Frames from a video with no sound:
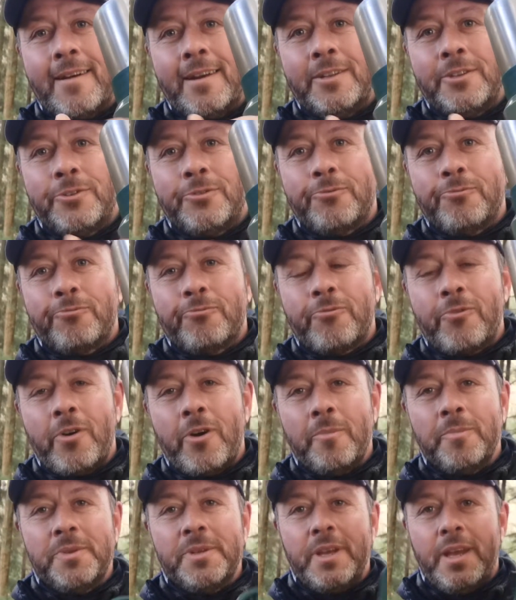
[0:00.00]
I
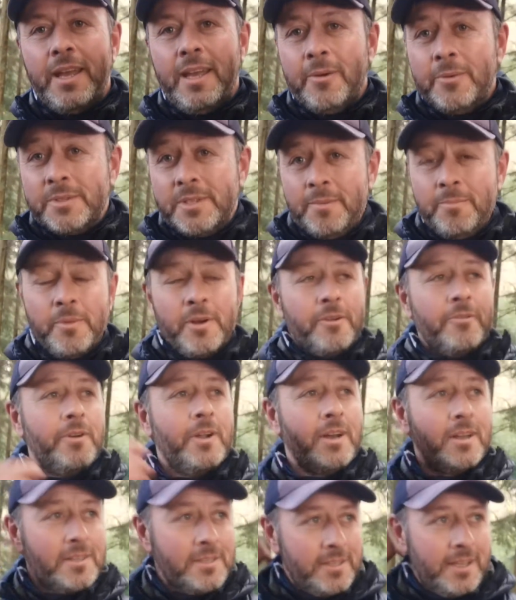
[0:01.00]
dropped it. It was in my
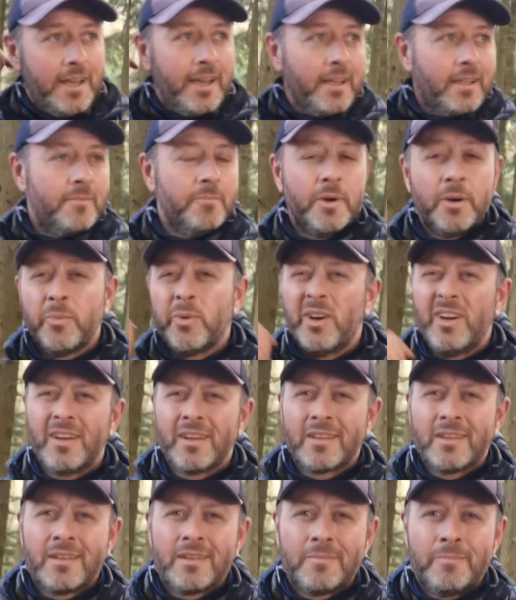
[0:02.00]
rucksack, my
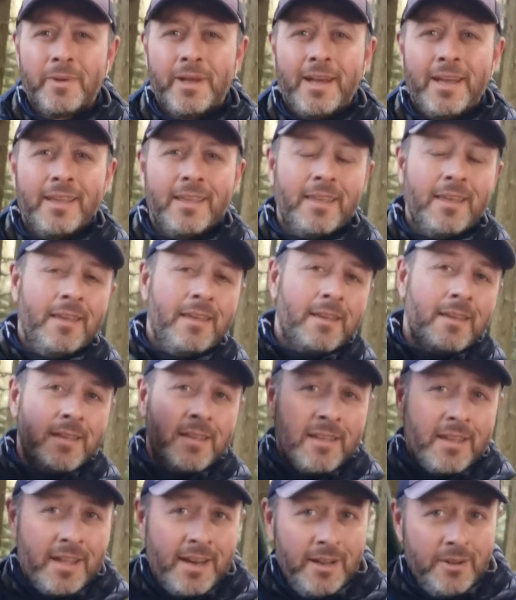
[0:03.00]
work bag,
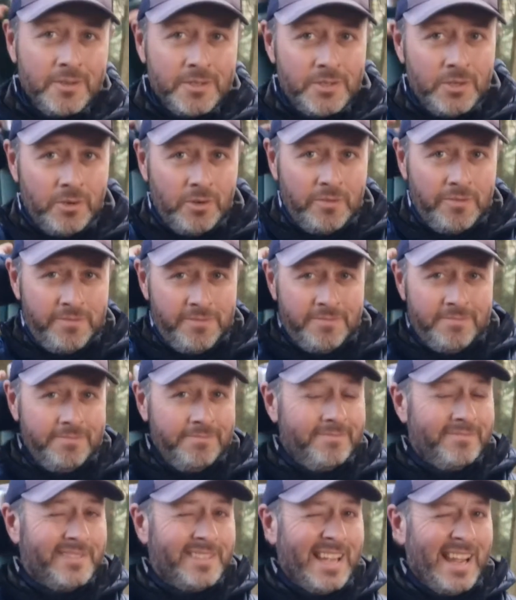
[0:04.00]
and it was sort of
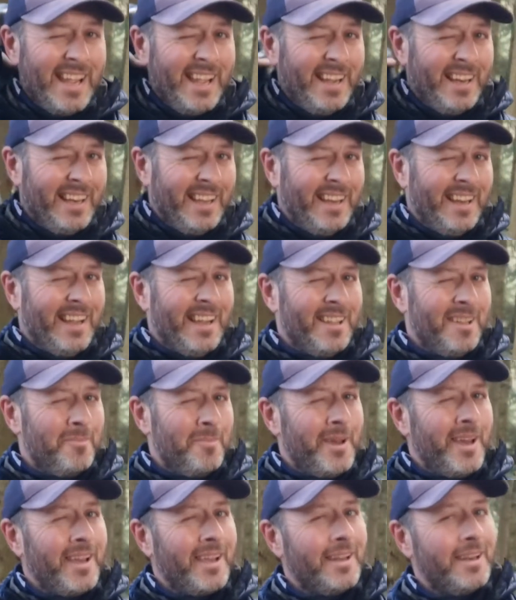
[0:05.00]
dangling out the
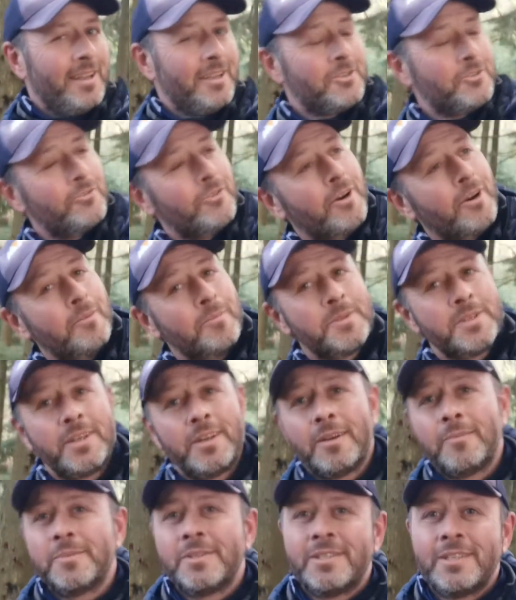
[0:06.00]
back, and it dropped,
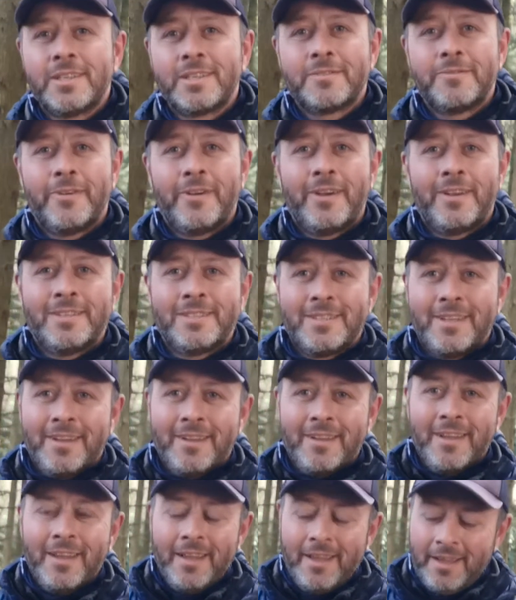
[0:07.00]
and I'm 6 foot, so,
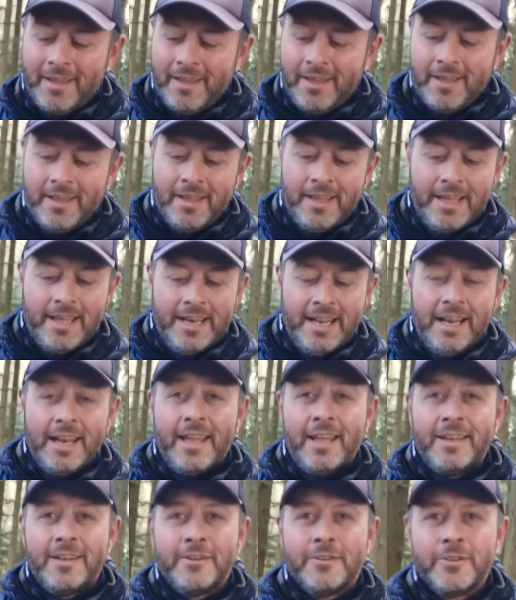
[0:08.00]
and it
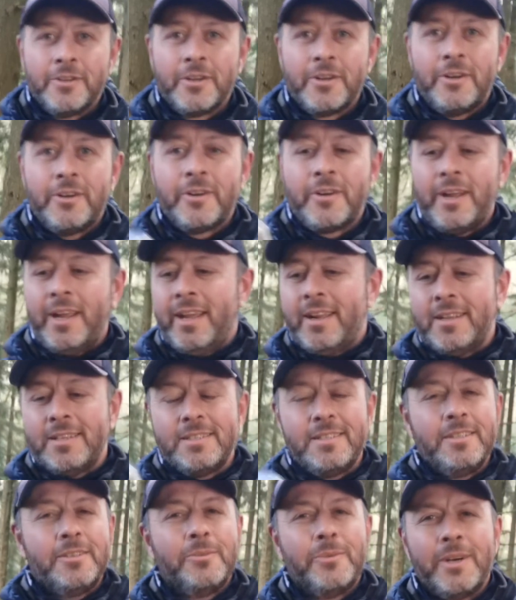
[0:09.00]
landed on concrete, and it
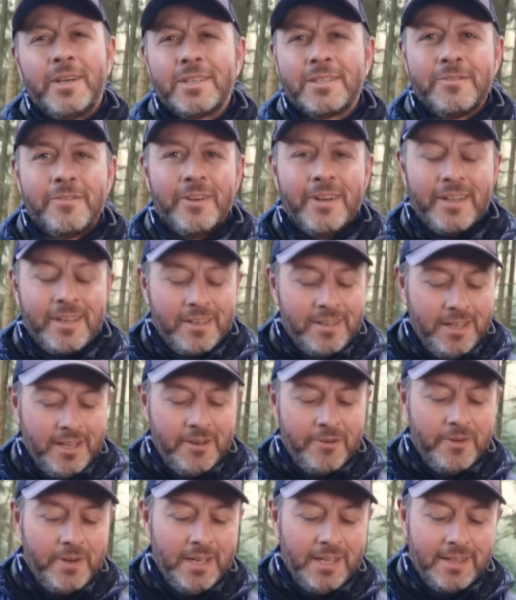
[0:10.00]
still works fine.
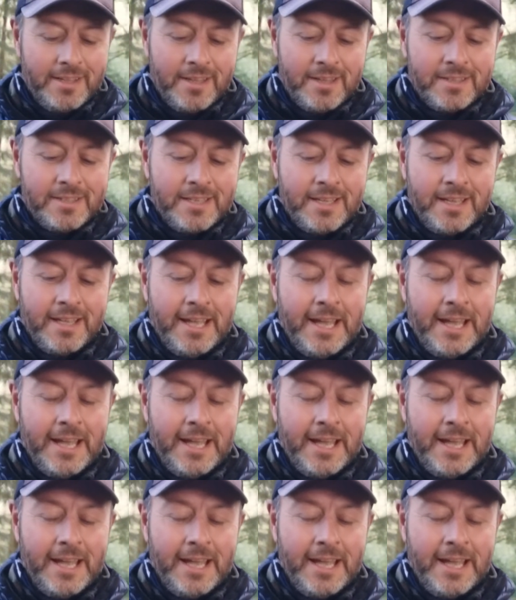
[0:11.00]
It really does.